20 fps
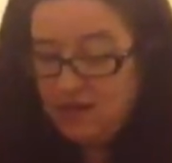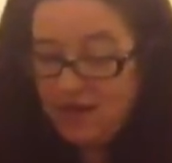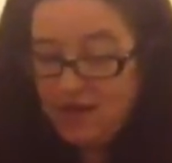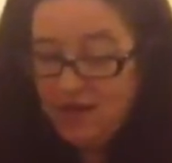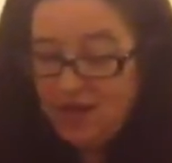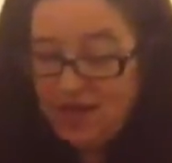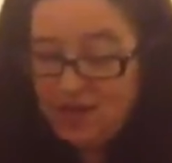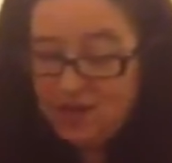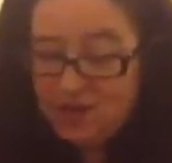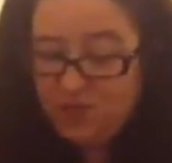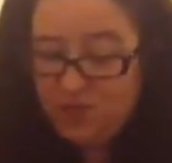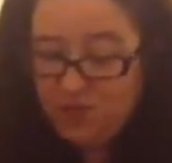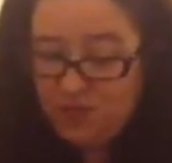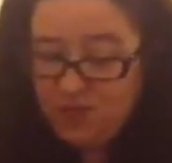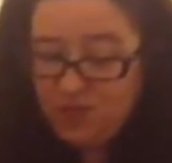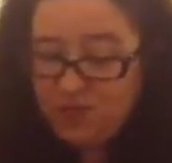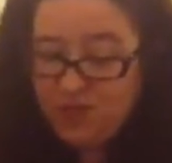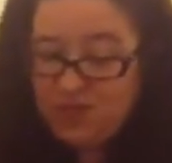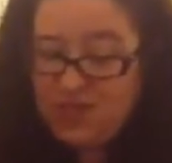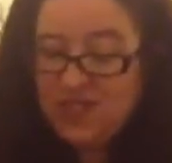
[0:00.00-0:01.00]
Next
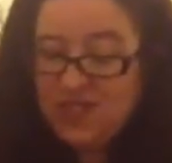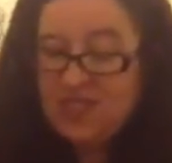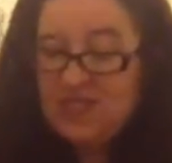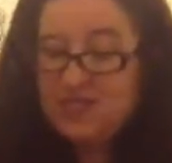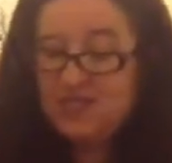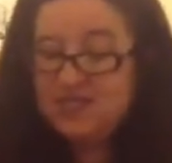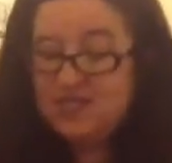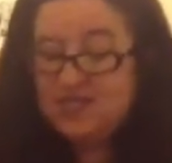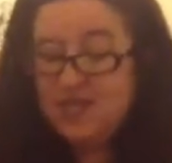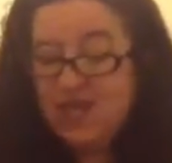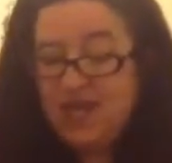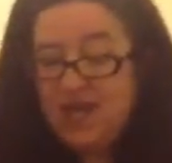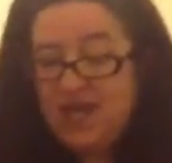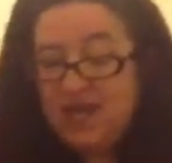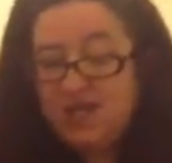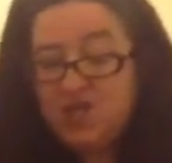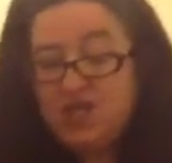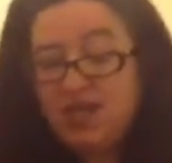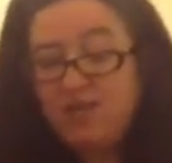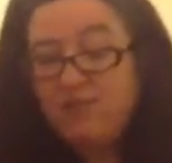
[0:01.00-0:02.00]
product is a
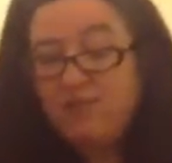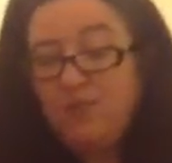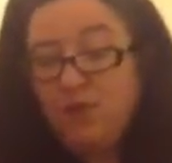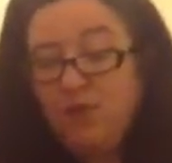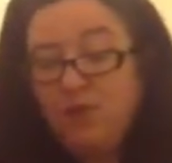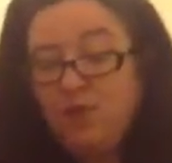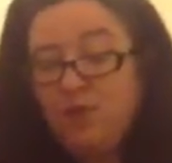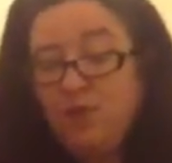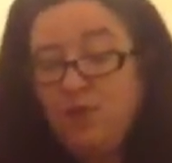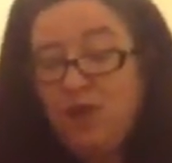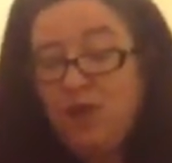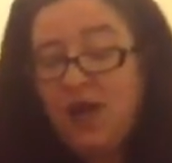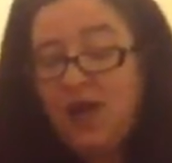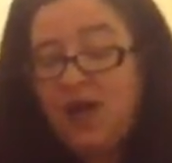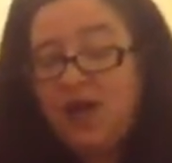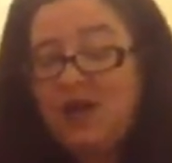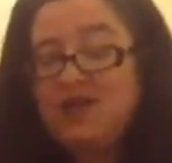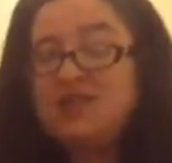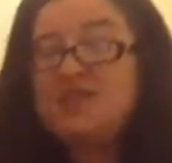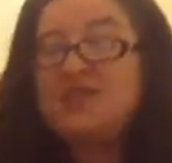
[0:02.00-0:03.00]
shampoo,
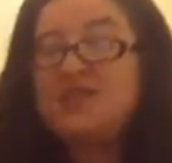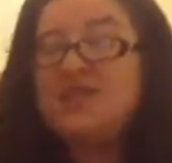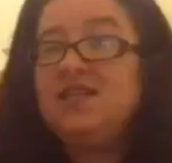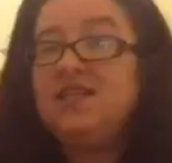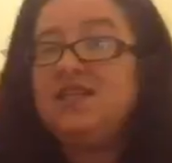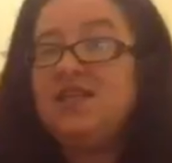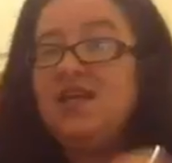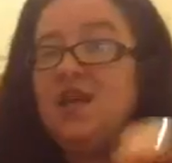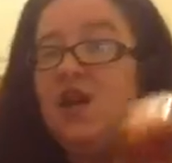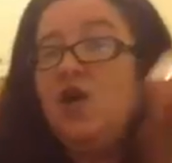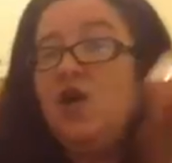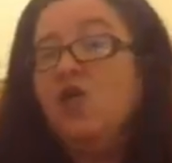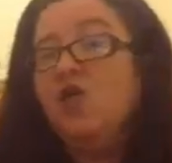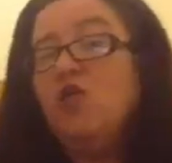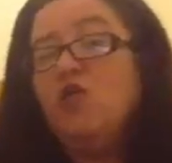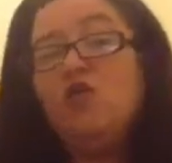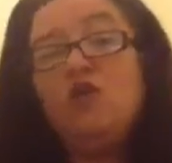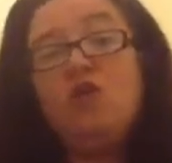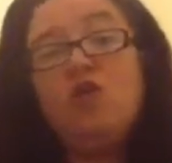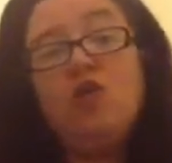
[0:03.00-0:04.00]
and it's the
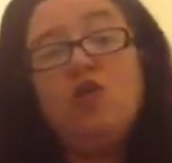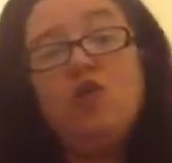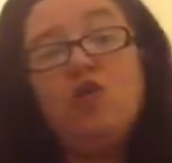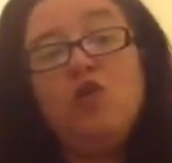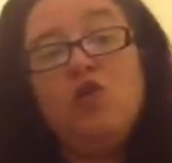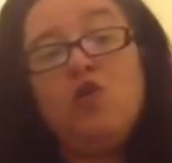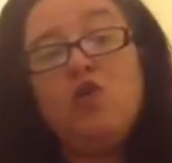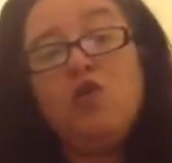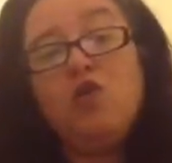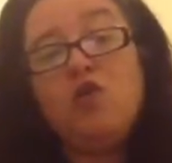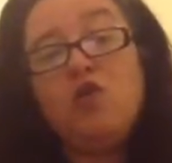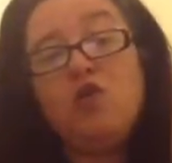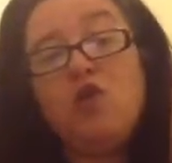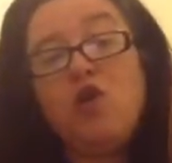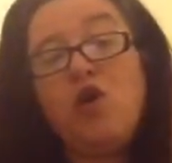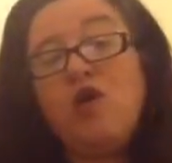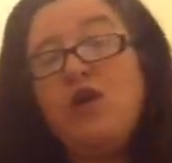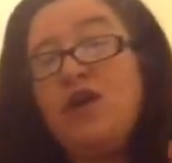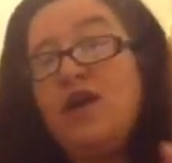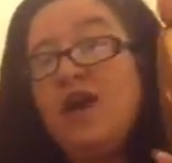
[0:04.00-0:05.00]

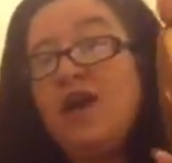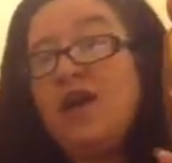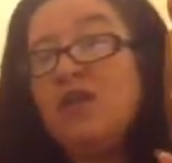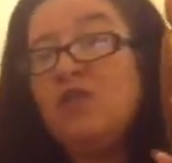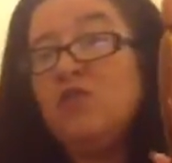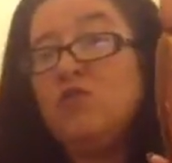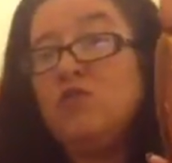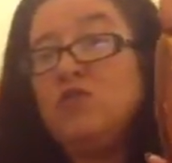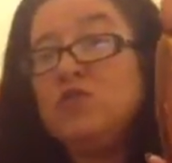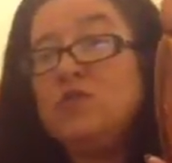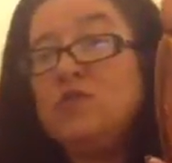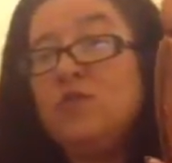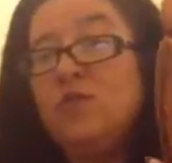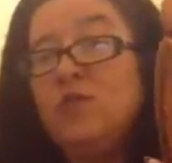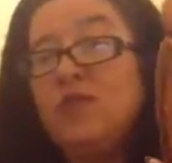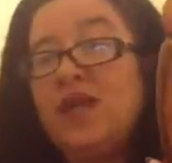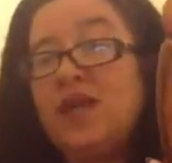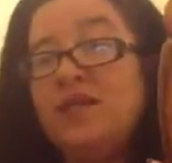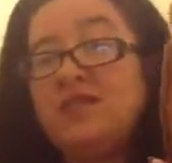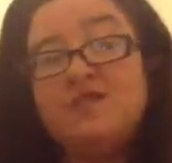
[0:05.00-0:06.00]
Garnier Ultimate
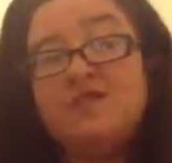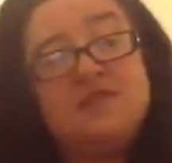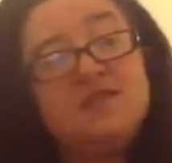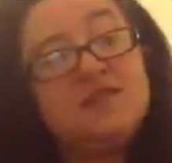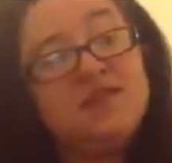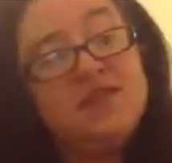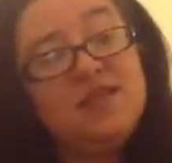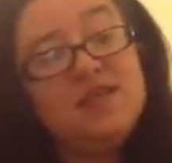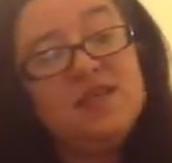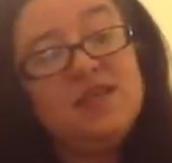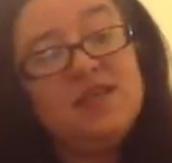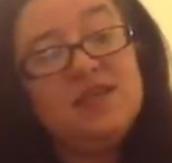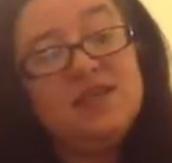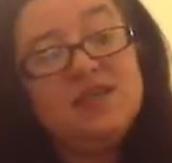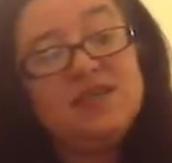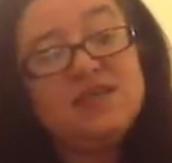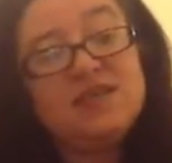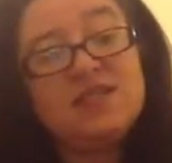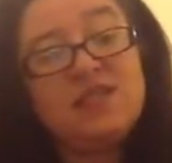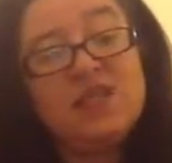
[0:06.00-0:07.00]
Blends, the
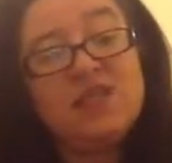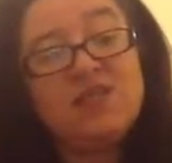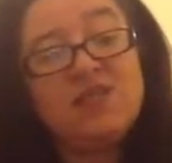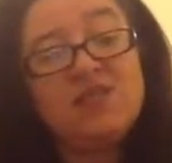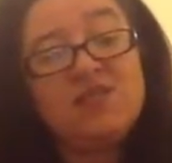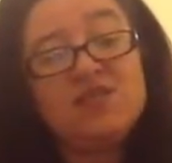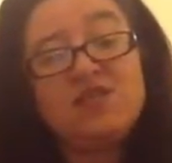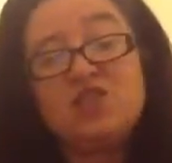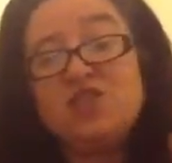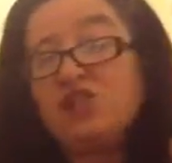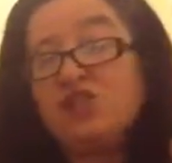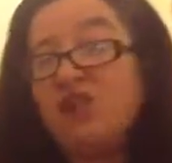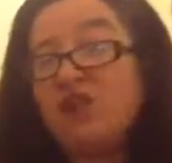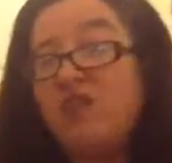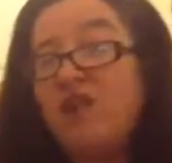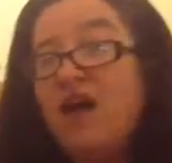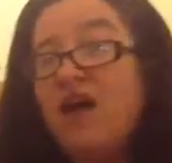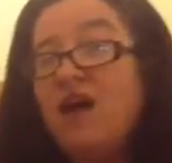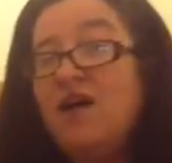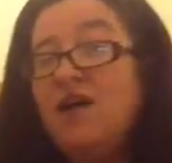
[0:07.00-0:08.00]
Sleek
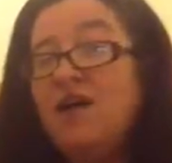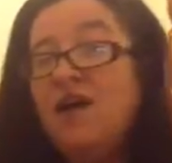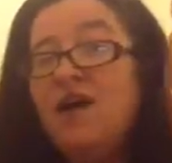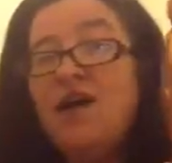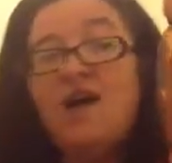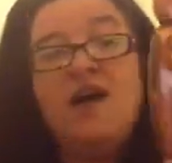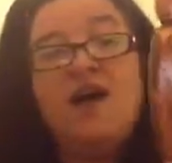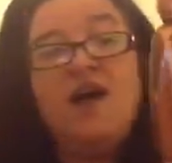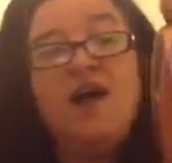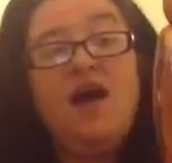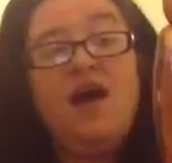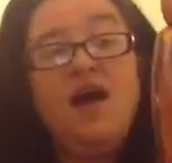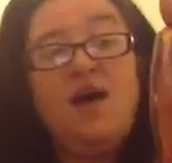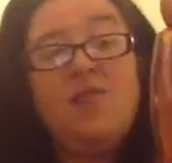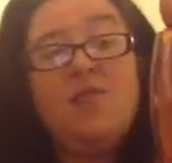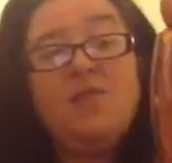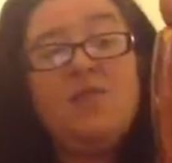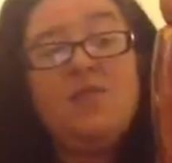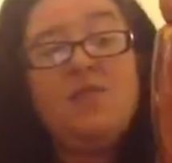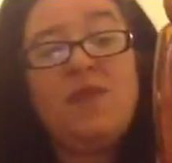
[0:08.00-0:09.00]
Restorer.
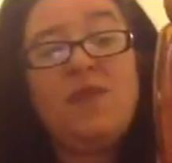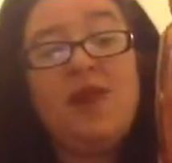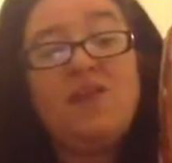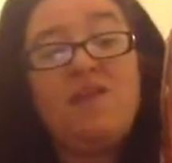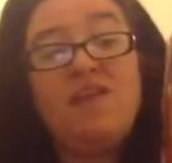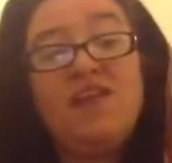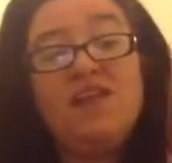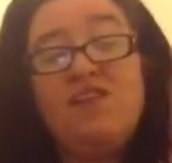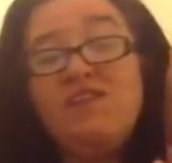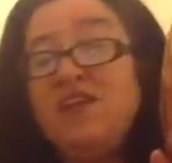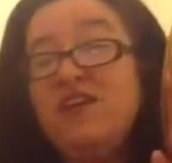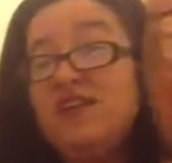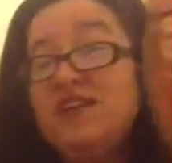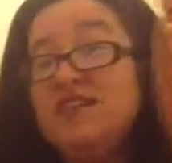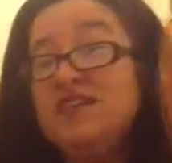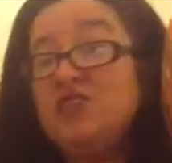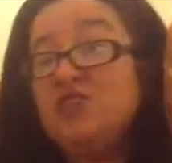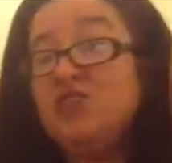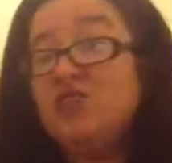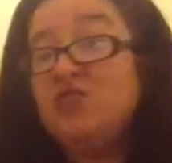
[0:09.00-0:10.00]
I really, really
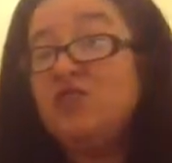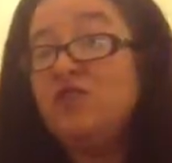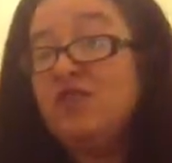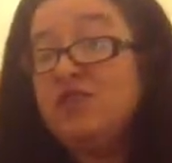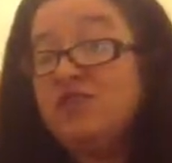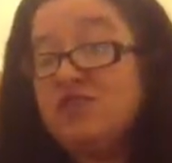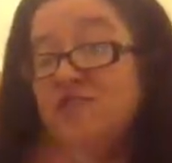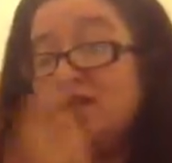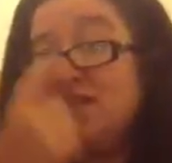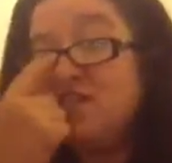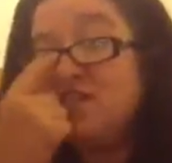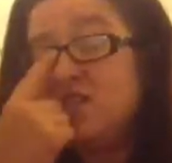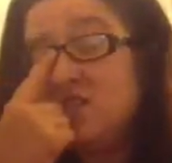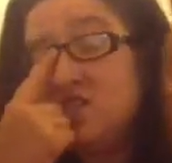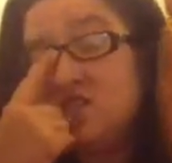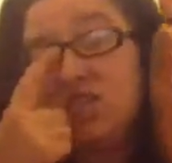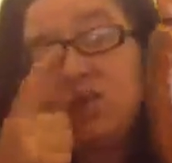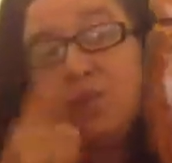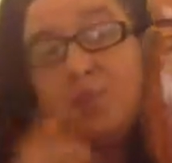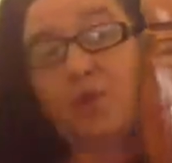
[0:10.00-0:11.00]
enjoyed this
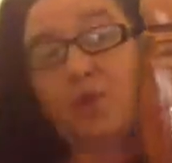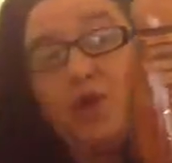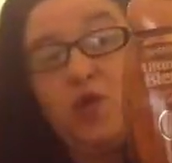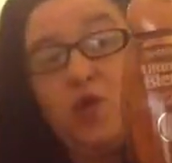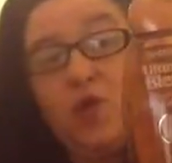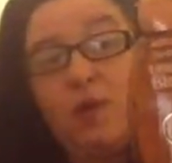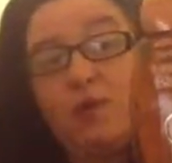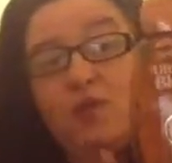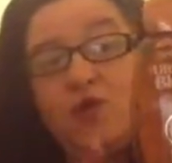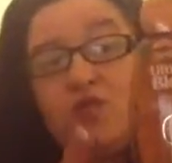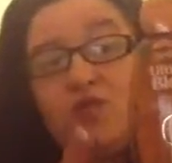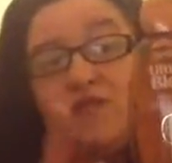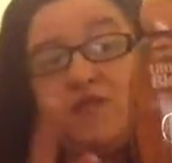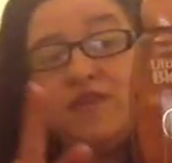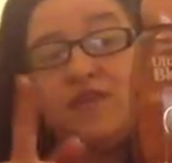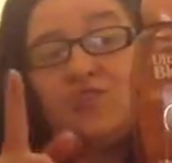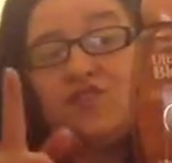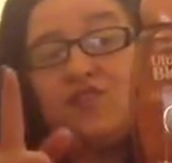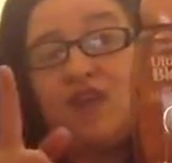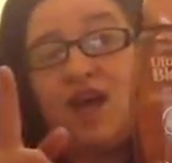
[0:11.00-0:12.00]
shampoo. I'm
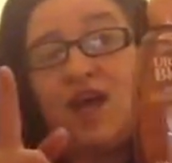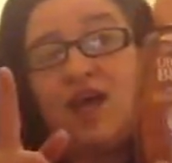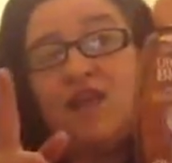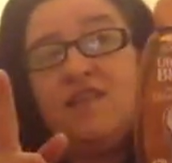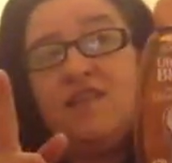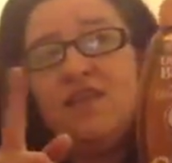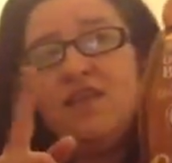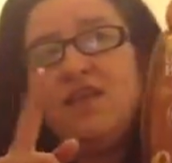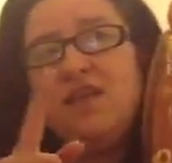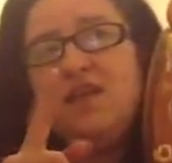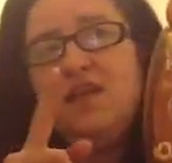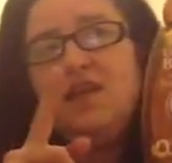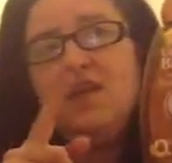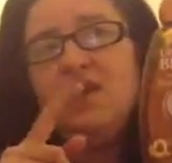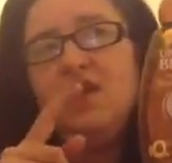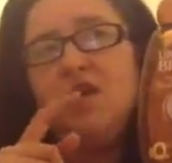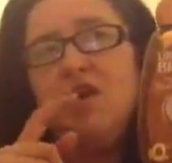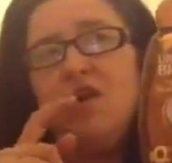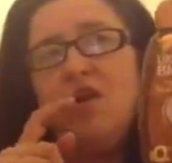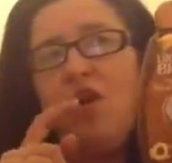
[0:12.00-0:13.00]
currently trying the
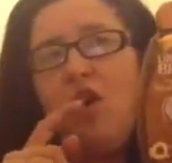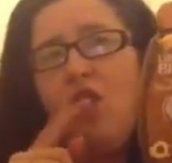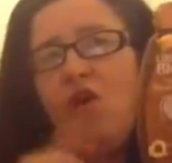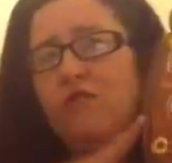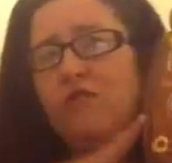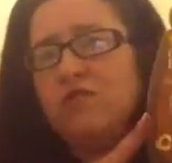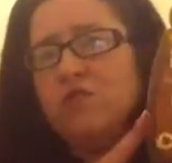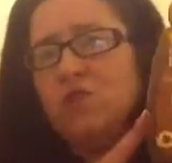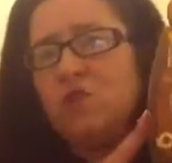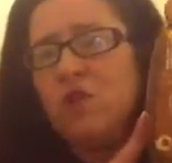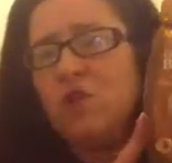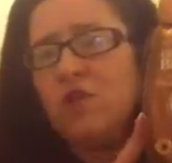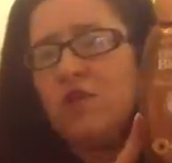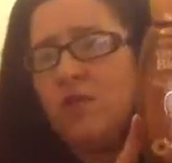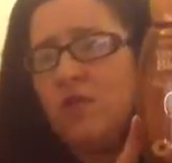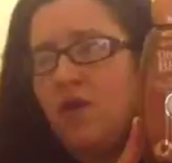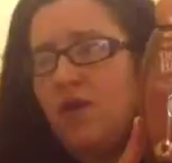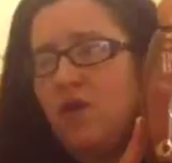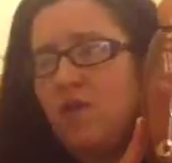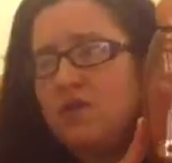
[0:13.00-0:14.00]
orange one at the
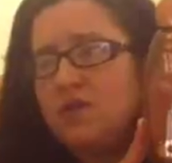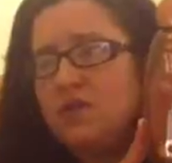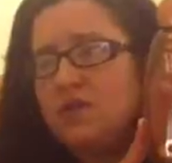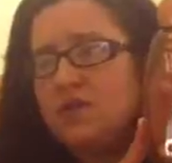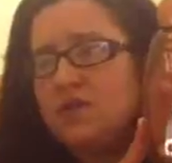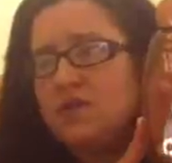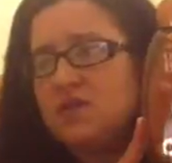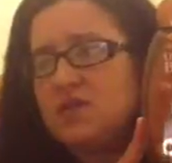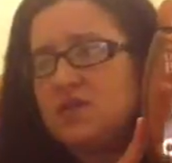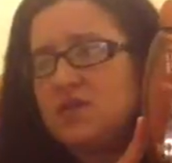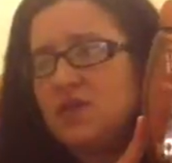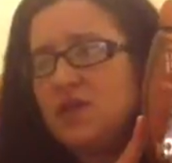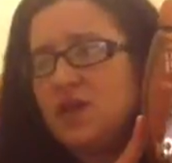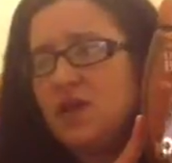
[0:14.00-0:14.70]
moment.